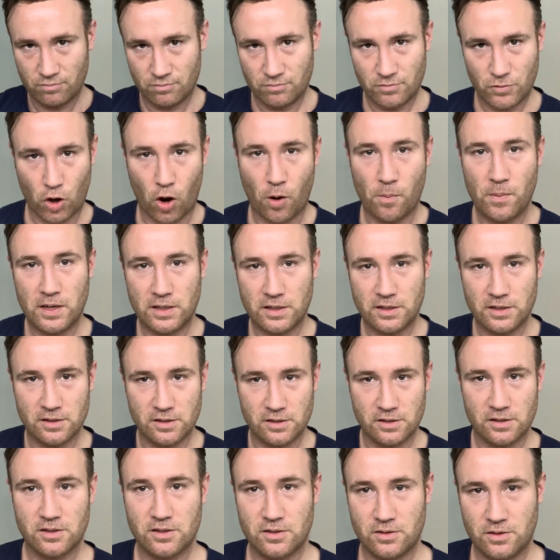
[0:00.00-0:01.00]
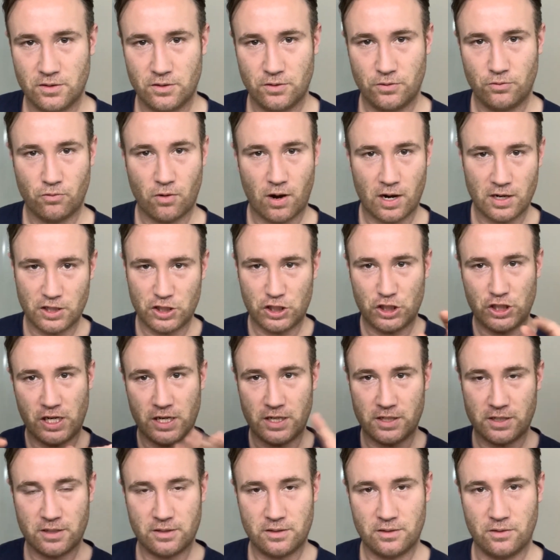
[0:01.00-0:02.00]
commenters who write
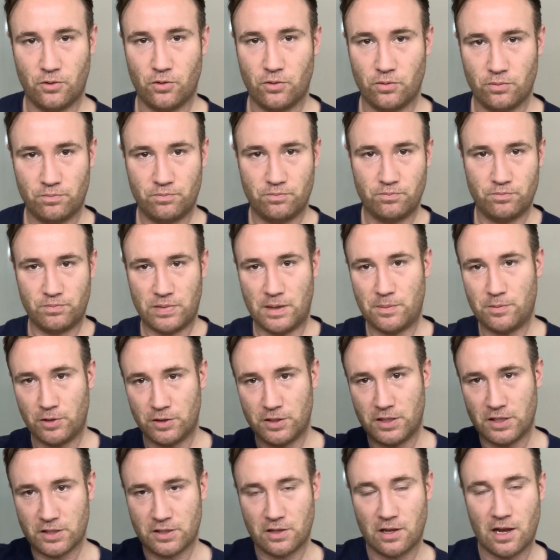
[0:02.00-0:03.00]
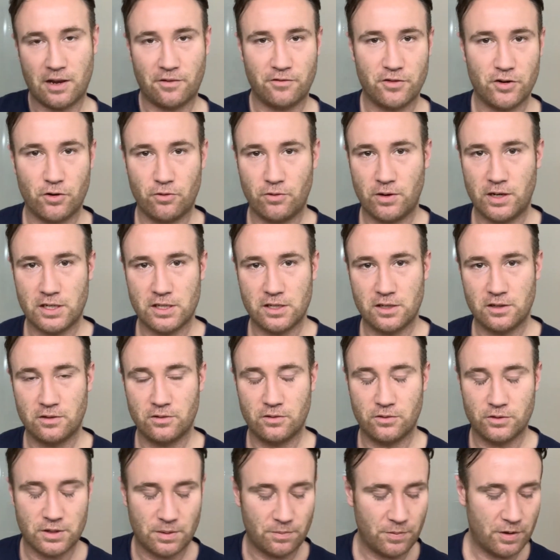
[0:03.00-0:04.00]
shit, or people who dislike for no reason,
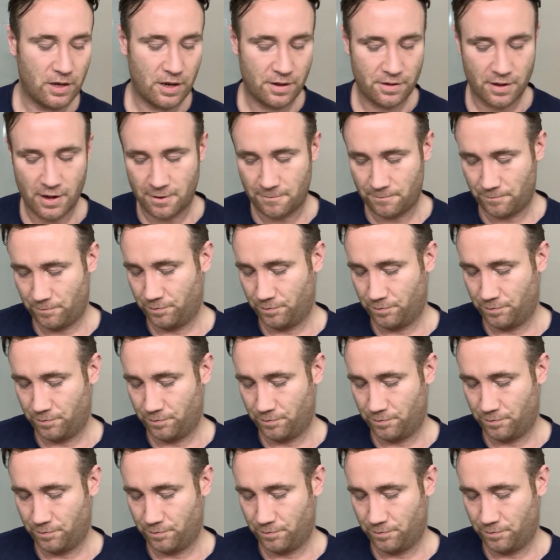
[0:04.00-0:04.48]
or something like that.